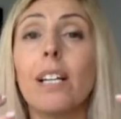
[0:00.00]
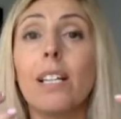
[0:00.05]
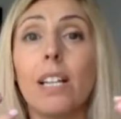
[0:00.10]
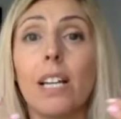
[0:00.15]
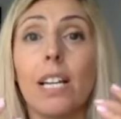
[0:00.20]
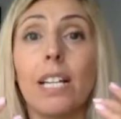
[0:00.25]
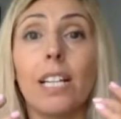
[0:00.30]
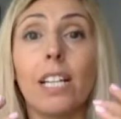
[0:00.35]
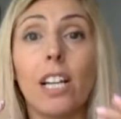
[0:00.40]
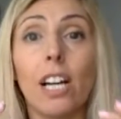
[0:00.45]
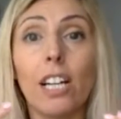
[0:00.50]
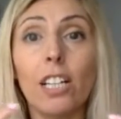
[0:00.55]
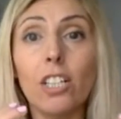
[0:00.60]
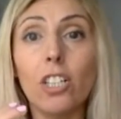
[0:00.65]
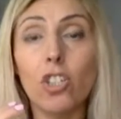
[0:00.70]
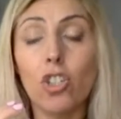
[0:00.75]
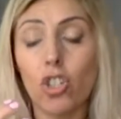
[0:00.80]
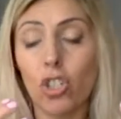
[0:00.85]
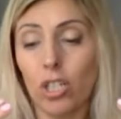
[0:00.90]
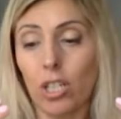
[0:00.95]

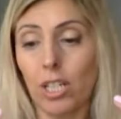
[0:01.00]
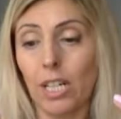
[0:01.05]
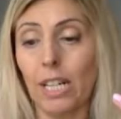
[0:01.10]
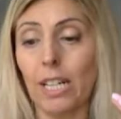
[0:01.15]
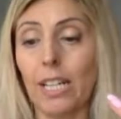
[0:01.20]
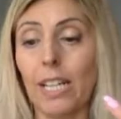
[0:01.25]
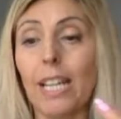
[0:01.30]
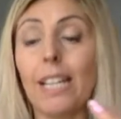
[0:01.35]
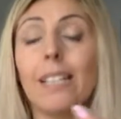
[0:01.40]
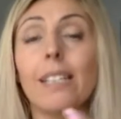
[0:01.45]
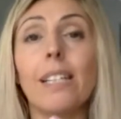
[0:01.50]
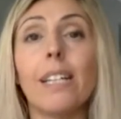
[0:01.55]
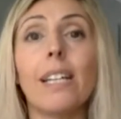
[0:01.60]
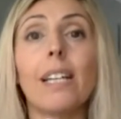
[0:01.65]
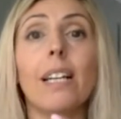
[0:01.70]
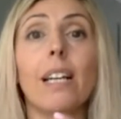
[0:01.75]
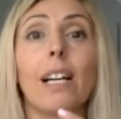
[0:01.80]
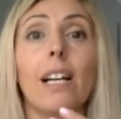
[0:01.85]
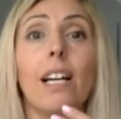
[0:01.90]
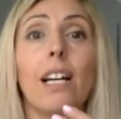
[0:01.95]
encourage
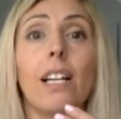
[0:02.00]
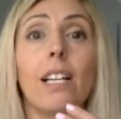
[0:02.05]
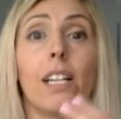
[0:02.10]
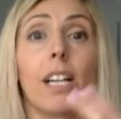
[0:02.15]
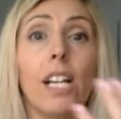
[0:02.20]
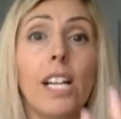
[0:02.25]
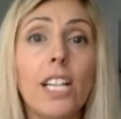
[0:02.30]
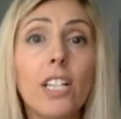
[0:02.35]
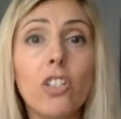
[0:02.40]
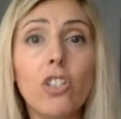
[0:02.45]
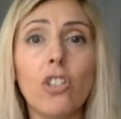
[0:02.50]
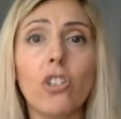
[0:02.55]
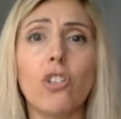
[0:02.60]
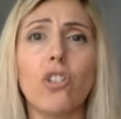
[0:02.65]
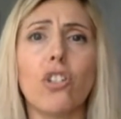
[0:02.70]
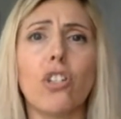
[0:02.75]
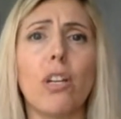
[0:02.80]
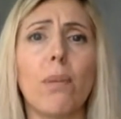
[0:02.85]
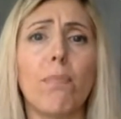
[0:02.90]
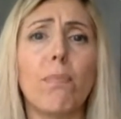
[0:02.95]
creating a
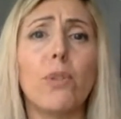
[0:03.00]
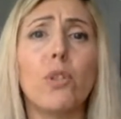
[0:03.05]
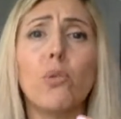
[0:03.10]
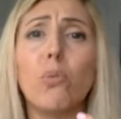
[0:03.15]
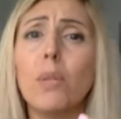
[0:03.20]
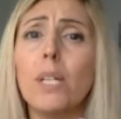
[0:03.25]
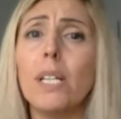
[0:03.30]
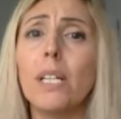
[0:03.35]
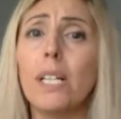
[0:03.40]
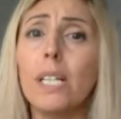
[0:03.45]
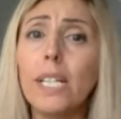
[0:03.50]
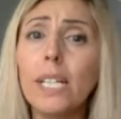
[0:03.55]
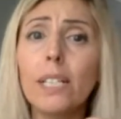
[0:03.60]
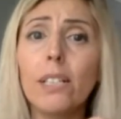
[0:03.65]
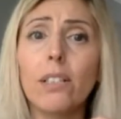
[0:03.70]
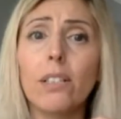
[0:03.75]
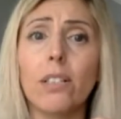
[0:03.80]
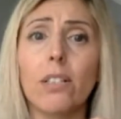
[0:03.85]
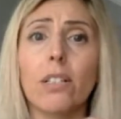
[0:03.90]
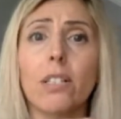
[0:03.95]
relationship between
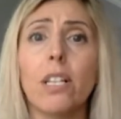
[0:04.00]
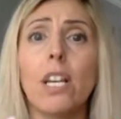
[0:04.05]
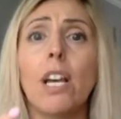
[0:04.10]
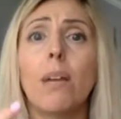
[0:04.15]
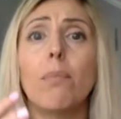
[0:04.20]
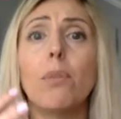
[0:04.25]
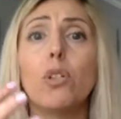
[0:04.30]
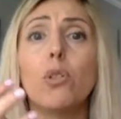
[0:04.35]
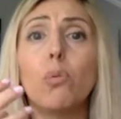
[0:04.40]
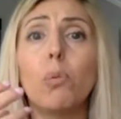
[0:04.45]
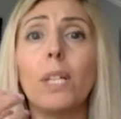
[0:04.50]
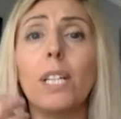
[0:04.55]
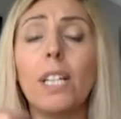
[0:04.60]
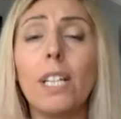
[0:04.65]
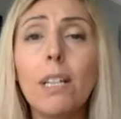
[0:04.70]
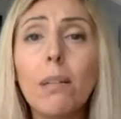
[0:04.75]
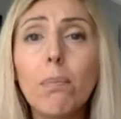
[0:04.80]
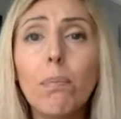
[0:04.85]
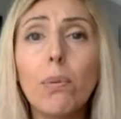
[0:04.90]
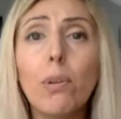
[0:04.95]
leaders, between
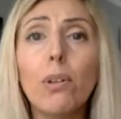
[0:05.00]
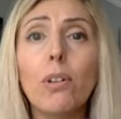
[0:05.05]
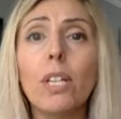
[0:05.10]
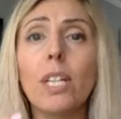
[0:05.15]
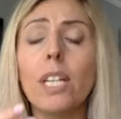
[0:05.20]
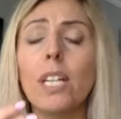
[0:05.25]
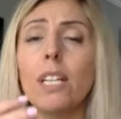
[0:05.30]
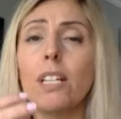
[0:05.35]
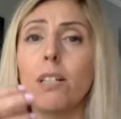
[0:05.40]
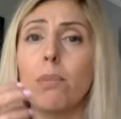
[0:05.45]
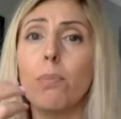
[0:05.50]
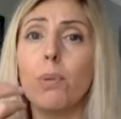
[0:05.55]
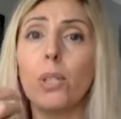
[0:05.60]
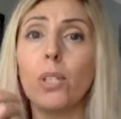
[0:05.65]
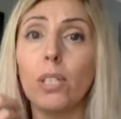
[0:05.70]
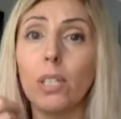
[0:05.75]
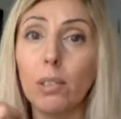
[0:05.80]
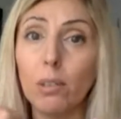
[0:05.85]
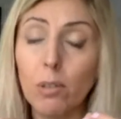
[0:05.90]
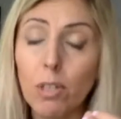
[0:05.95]
employees,
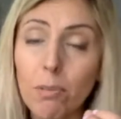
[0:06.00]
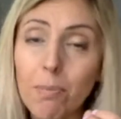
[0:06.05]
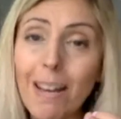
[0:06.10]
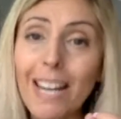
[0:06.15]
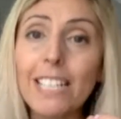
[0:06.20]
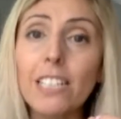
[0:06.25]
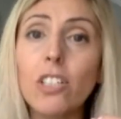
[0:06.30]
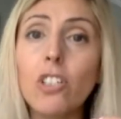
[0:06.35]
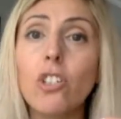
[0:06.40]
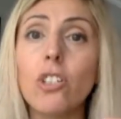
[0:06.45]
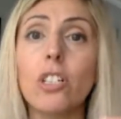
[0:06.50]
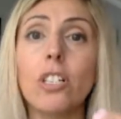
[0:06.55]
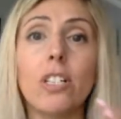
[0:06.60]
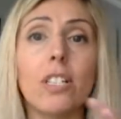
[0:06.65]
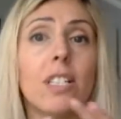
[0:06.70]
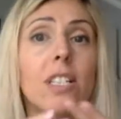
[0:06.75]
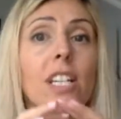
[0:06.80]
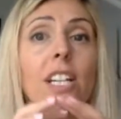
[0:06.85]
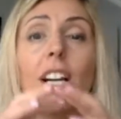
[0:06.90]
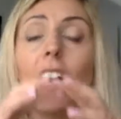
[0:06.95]
between managers.
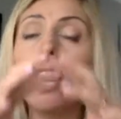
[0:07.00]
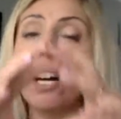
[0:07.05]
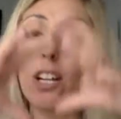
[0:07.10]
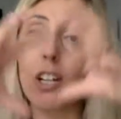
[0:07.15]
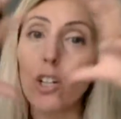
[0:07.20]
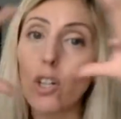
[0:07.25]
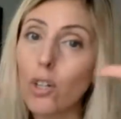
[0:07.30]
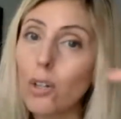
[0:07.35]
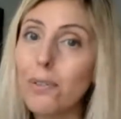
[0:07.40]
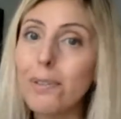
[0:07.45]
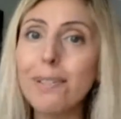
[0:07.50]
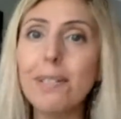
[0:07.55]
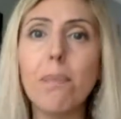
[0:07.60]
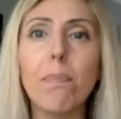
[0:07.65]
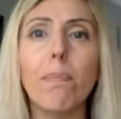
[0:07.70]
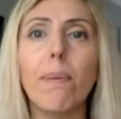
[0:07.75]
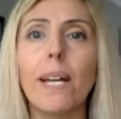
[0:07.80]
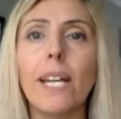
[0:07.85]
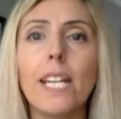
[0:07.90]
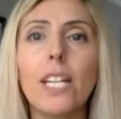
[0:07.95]
There are no
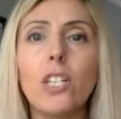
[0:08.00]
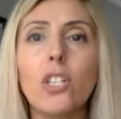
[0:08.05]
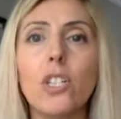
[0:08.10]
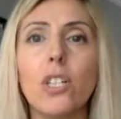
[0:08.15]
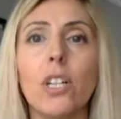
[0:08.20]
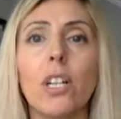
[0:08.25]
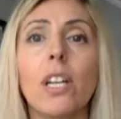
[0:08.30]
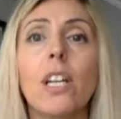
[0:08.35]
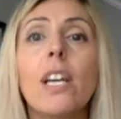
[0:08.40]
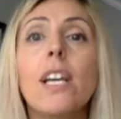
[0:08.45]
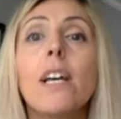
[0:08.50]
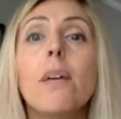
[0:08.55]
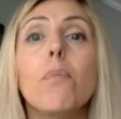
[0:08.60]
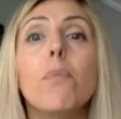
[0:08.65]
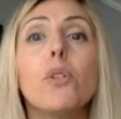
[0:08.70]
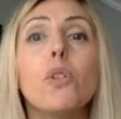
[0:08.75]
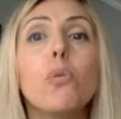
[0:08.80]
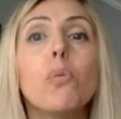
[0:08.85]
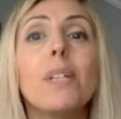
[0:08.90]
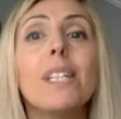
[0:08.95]
separation
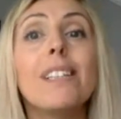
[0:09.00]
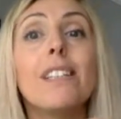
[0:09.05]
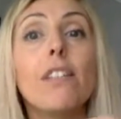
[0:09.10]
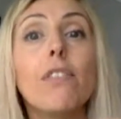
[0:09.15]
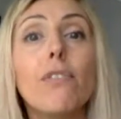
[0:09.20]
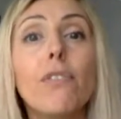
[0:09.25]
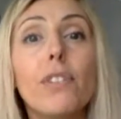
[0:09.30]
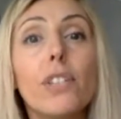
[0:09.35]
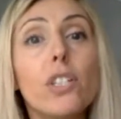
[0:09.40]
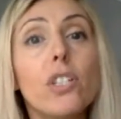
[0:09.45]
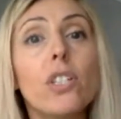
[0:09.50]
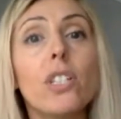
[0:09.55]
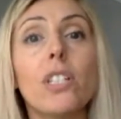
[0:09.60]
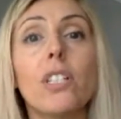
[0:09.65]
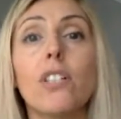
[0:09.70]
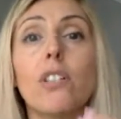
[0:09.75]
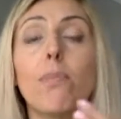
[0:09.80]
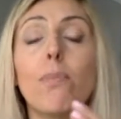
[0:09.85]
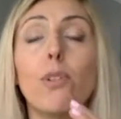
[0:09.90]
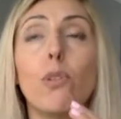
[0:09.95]
between
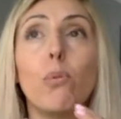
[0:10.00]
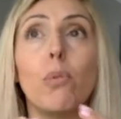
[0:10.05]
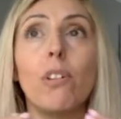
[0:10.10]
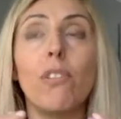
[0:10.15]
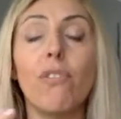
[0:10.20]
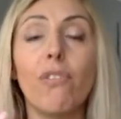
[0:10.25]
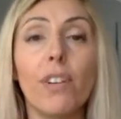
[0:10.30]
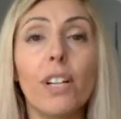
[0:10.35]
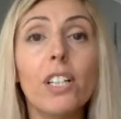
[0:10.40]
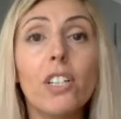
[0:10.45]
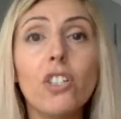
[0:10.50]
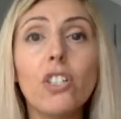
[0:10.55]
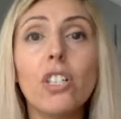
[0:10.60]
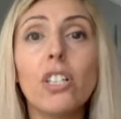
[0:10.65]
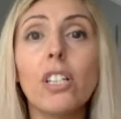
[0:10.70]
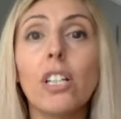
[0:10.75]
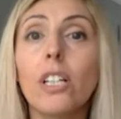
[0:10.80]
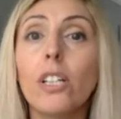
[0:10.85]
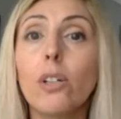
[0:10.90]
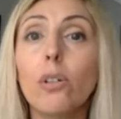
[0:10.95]
divisions, between
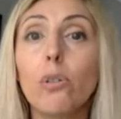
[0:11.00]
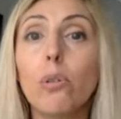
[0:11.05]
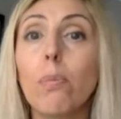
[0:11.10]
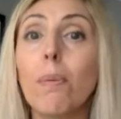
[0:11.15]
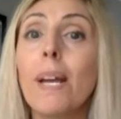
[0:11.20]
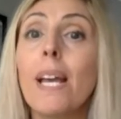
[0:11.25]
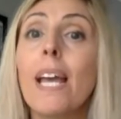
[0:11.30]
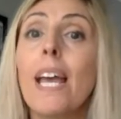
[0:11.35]
functional group.